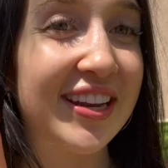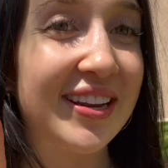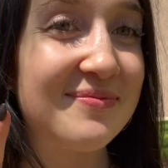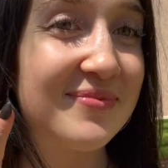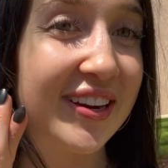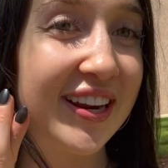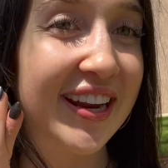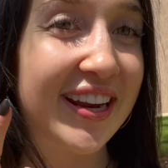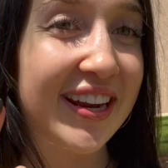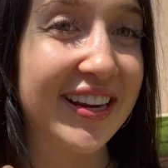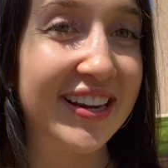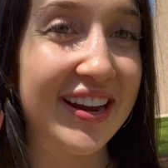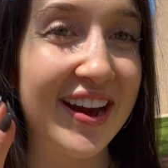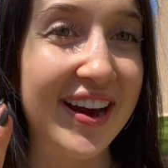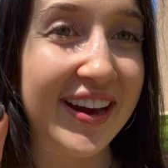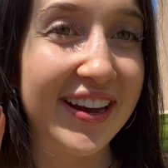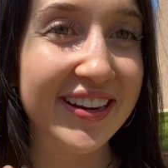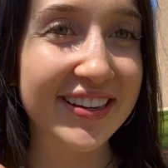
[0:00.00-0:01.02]
I'm praying,
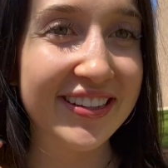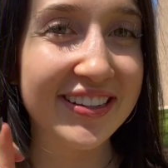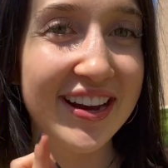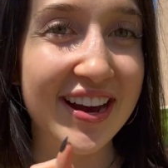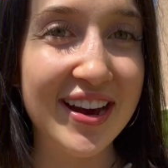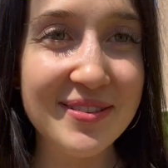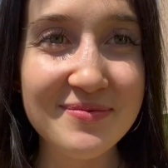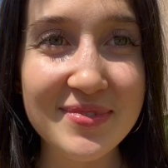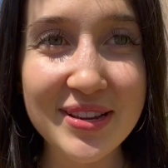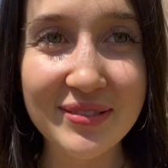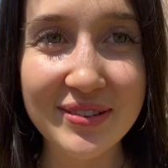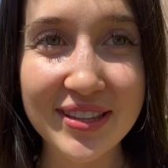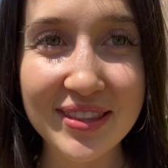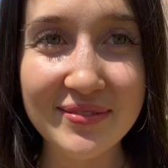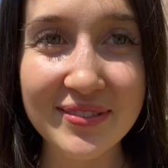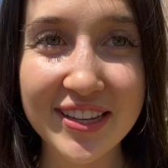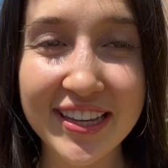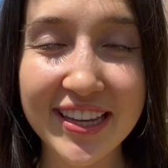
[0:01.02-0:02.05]
God be with
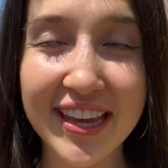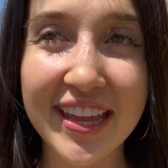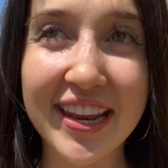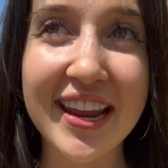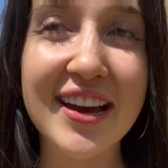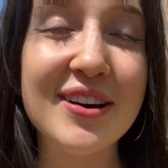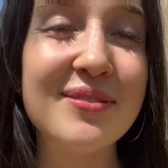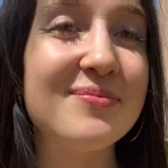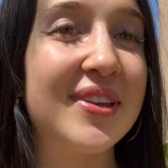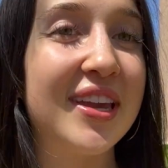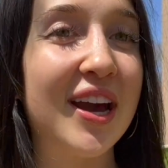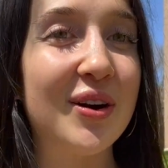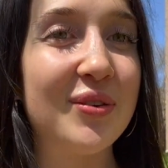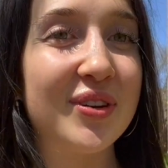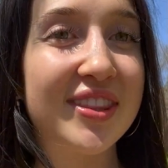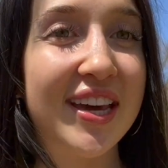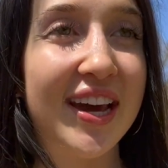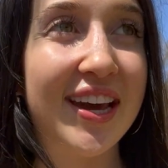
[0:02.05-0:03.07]
me and help me out
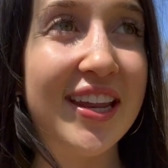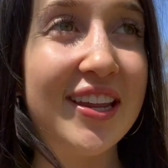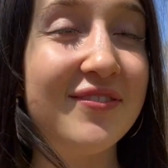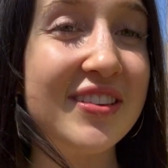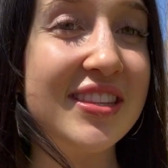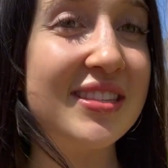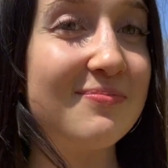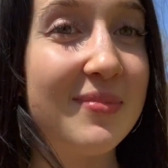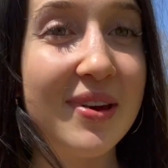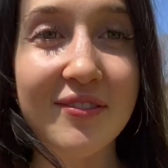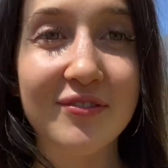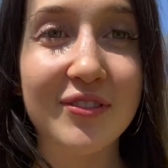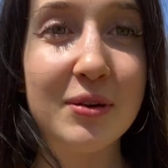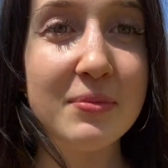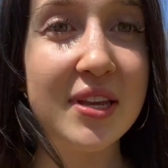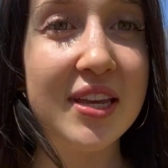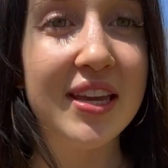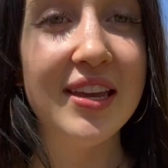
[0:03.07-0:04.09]
with that if it's meant for
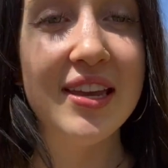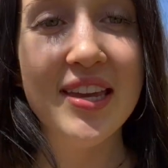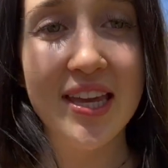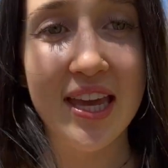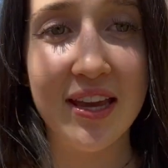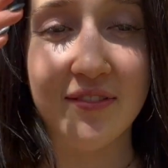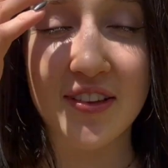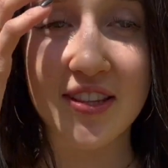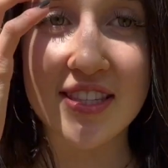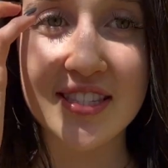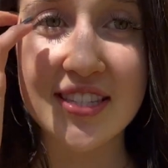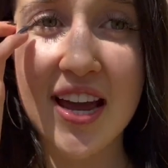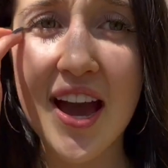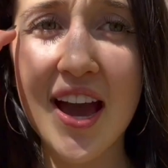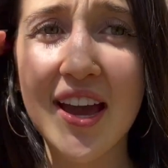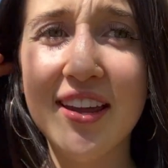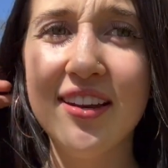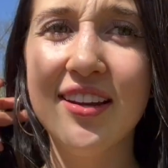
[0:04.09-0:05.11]
me. If it's
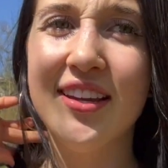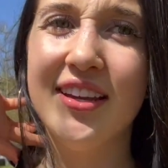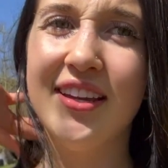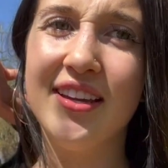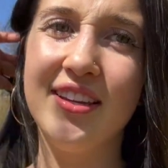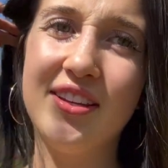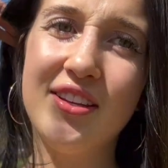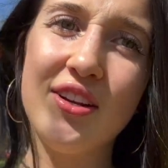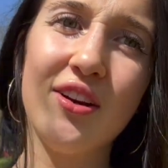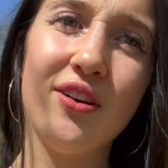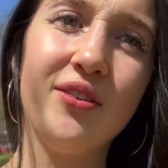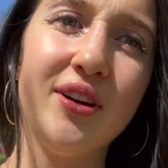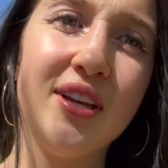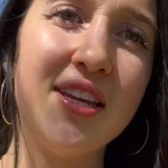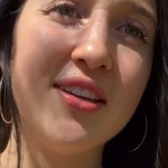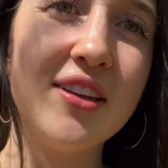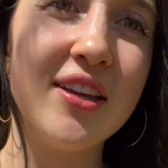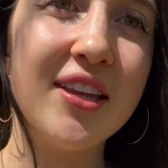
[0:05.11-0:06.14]
not, you know,
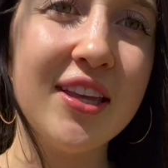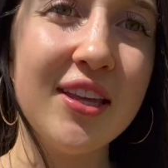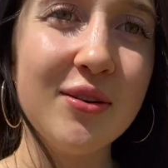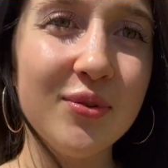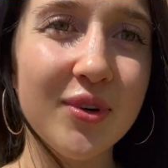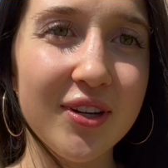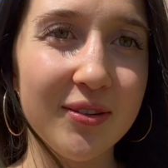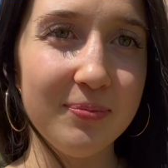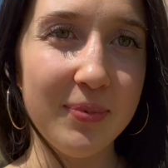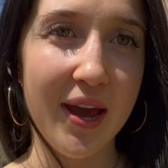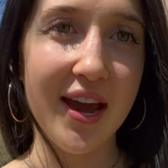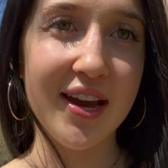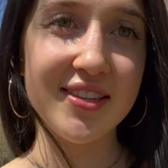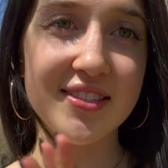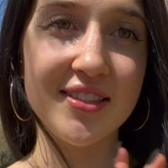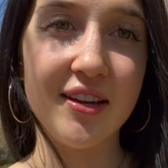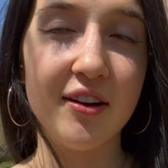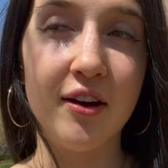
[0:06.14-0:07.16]
he will pass
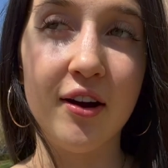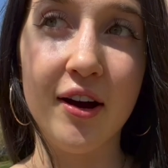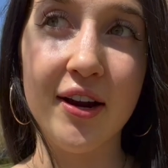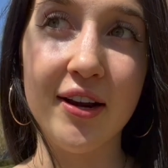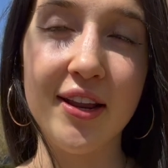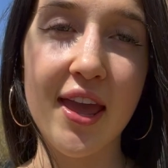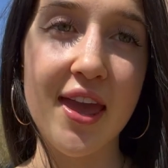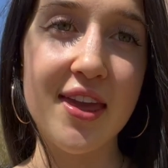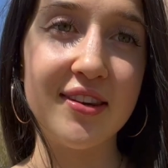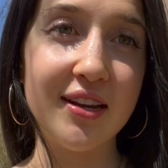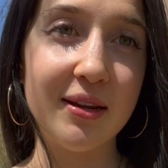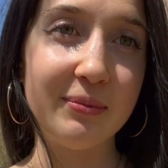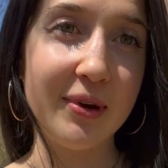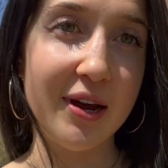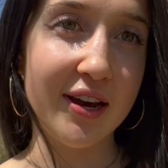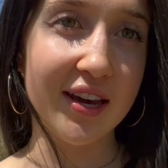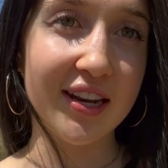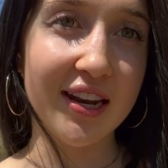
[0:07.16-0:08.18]
that on and I'm
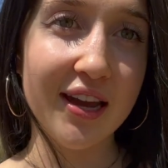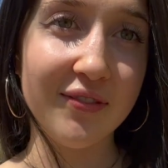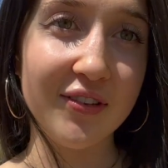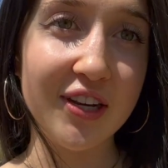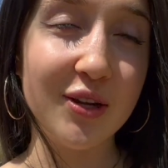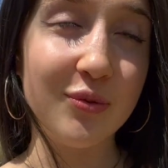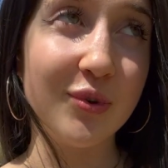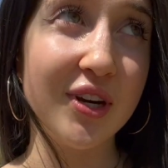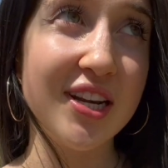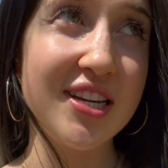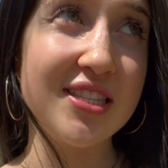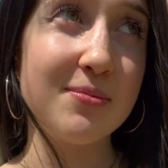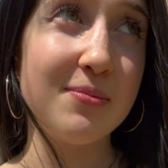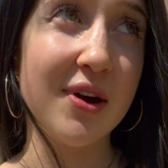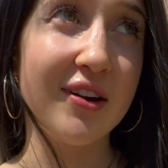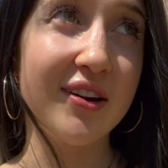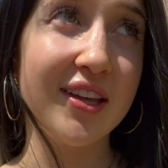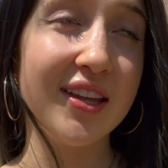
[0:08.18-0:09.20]
not gonna have any worries
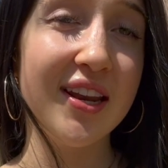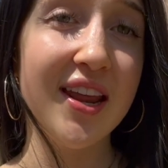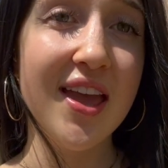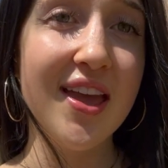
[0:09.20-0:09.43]
about it.